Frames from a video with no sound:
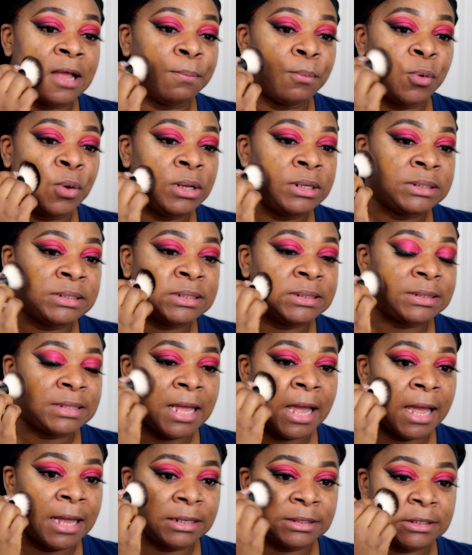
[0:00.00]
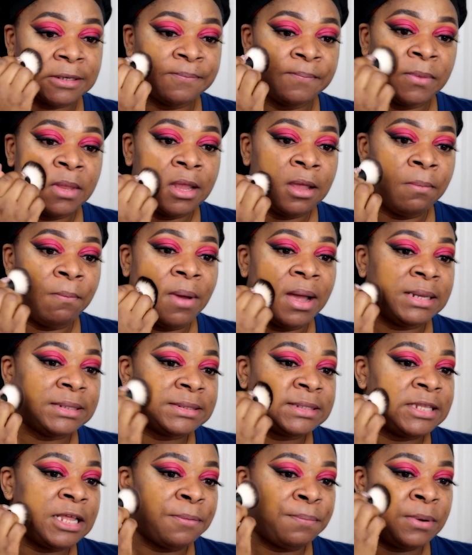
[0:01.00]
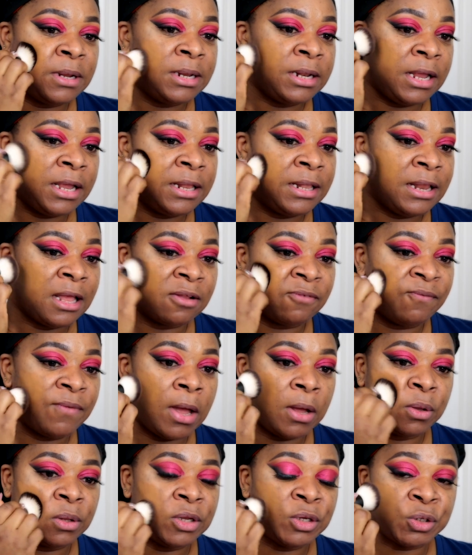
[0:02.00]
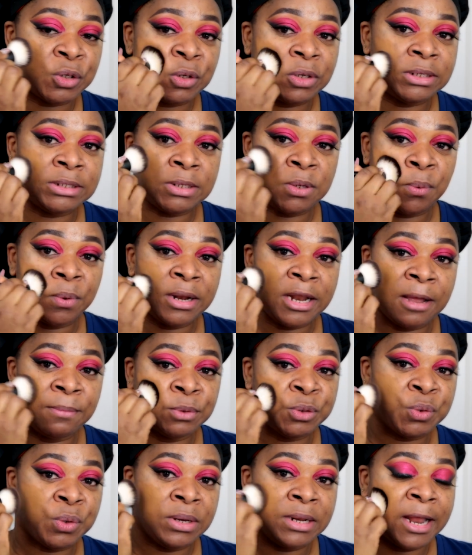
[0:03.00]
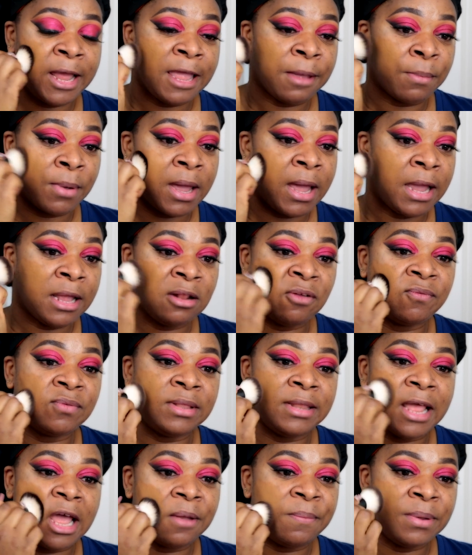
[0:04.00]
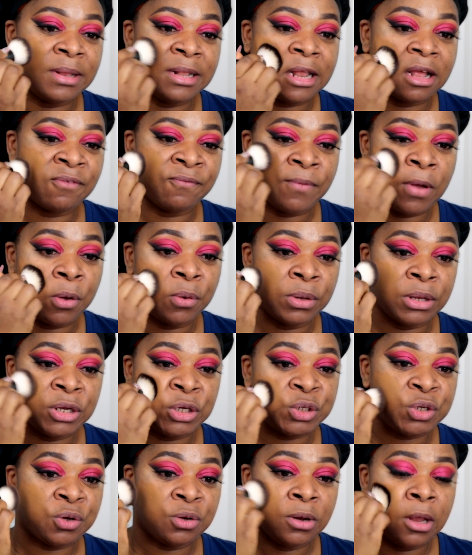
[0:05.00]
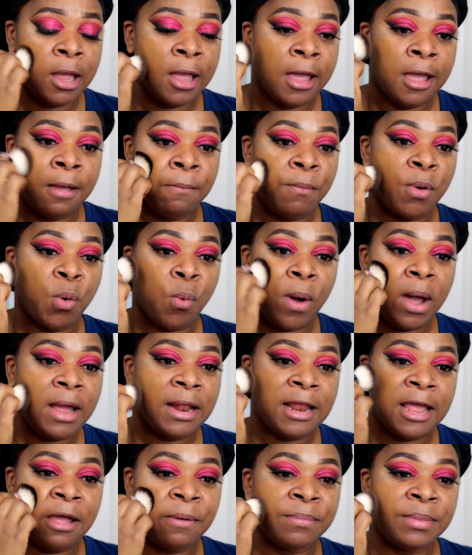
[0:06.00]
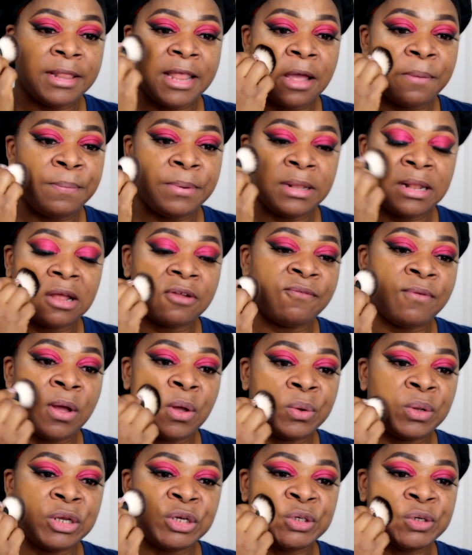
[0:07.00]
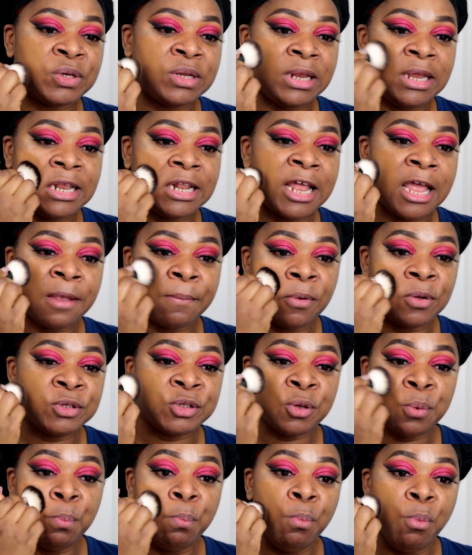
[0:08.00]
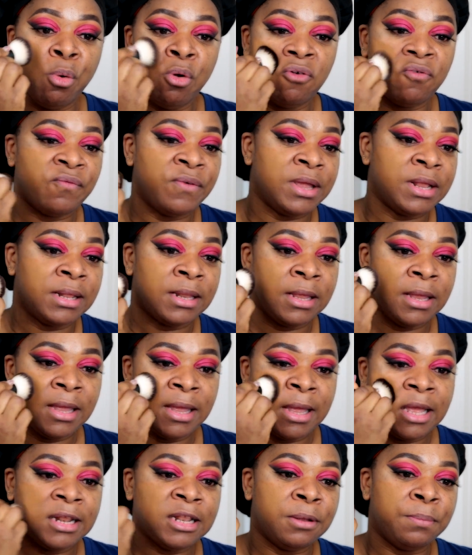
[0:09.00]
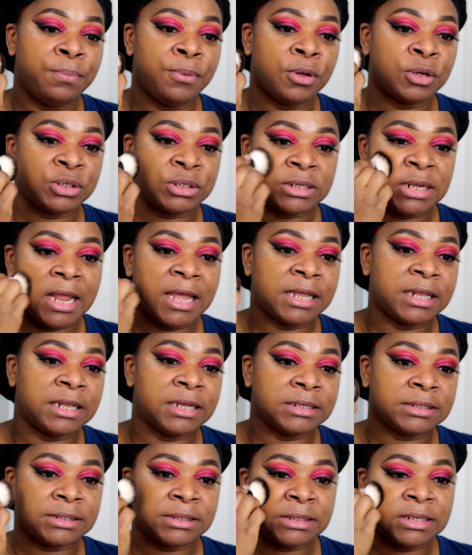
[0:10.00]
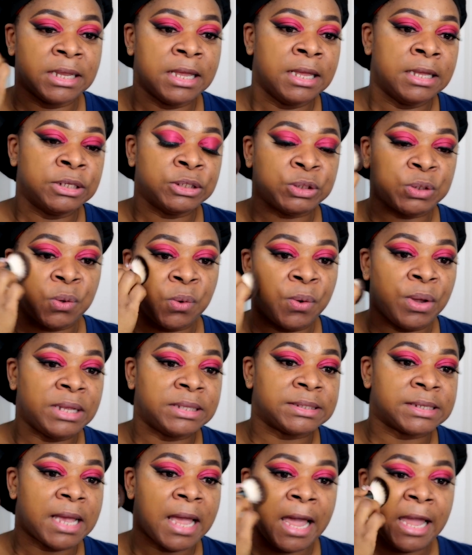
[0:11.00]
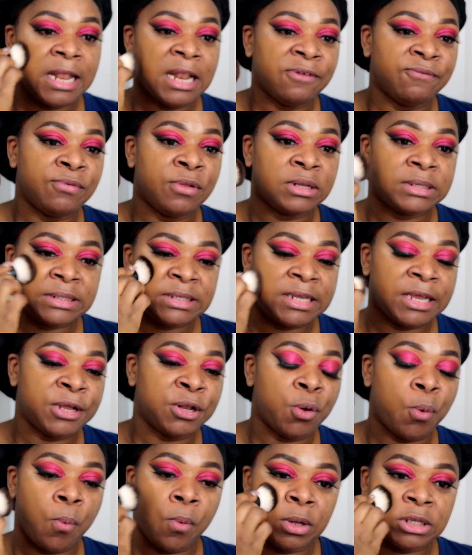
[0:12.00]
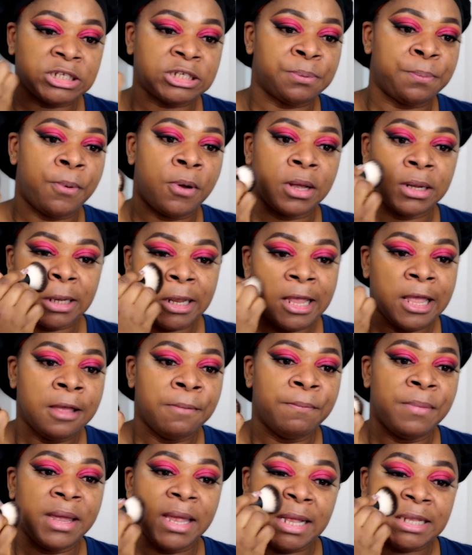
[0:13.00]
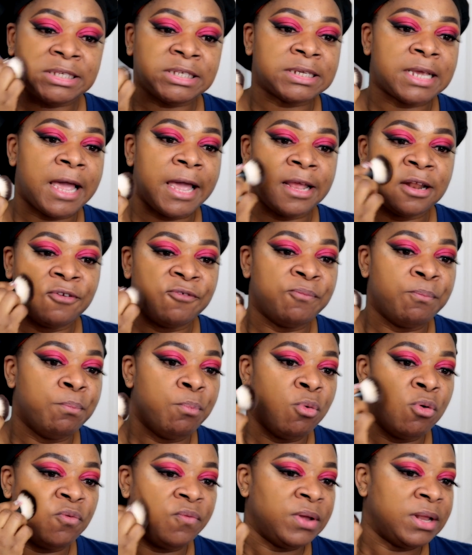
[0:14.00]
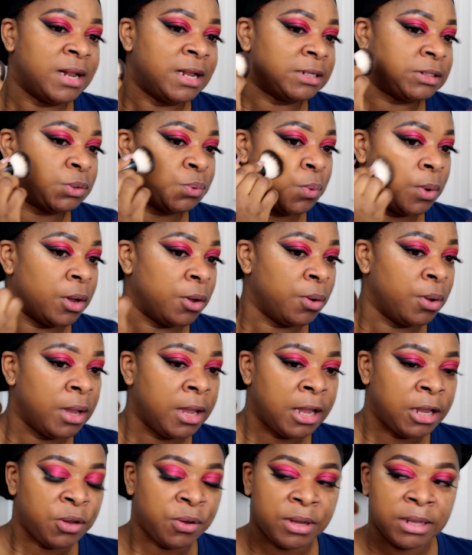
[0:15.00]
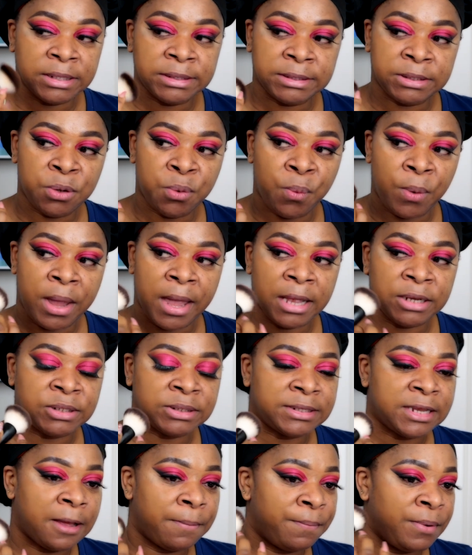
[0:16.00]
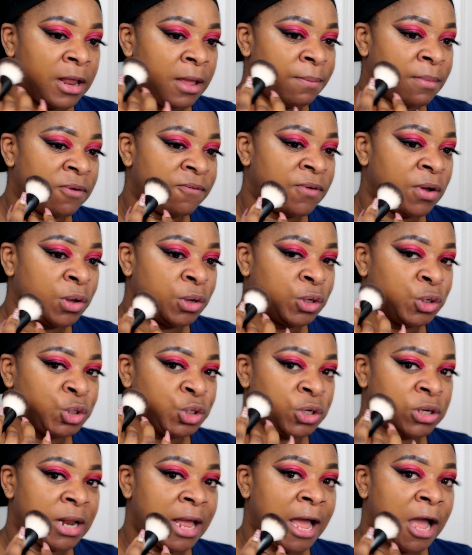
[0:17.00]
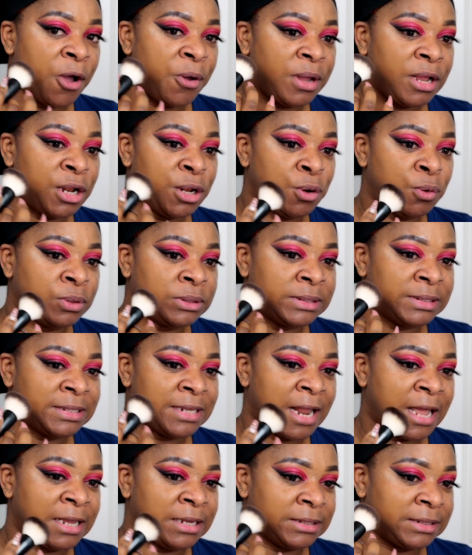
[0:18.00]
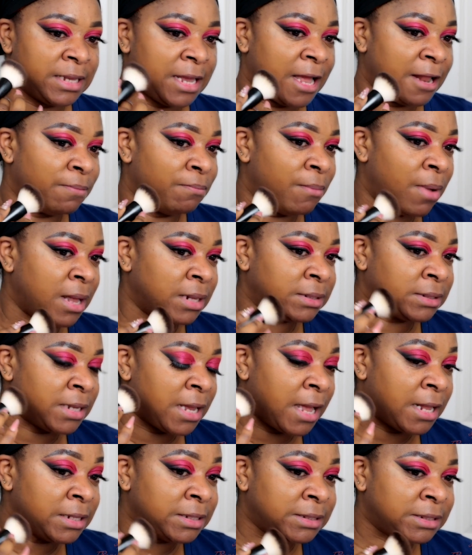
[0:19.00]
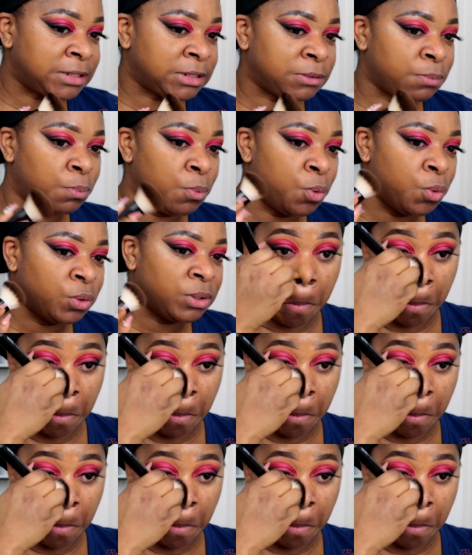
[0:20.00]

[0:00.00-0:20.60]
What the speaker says: I'm going to start by stippling in that foundation. You see what I'm doing? I am kind of dabbing that foundation, but while I am dabbing that foundation in, I'm also moving the brush like this. So it's kind of not staying on one spot, but it's kind of moving as well. You can see where I just applied my foundation, how it looks nice and matte and smooth.